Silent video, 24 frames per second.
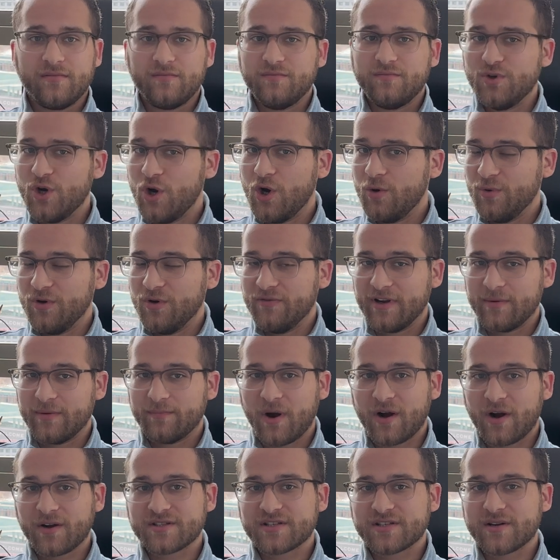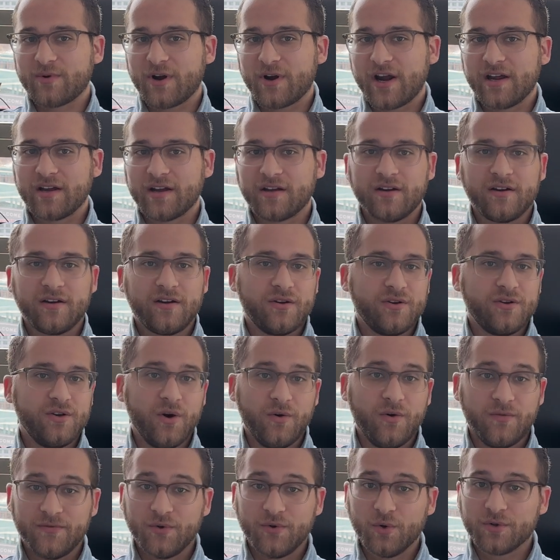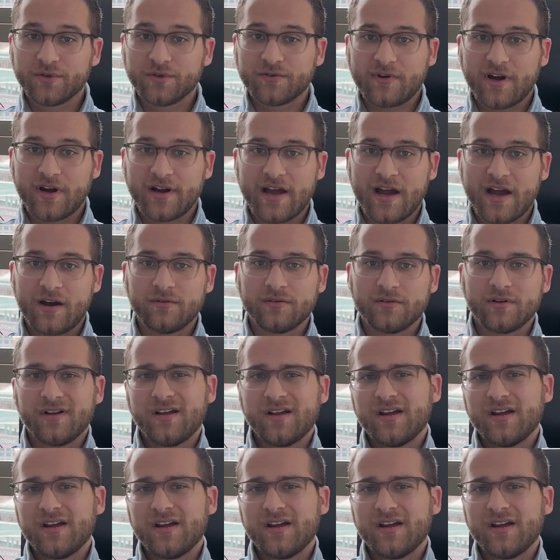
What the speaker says: No moving parts to break, no fuel to run out,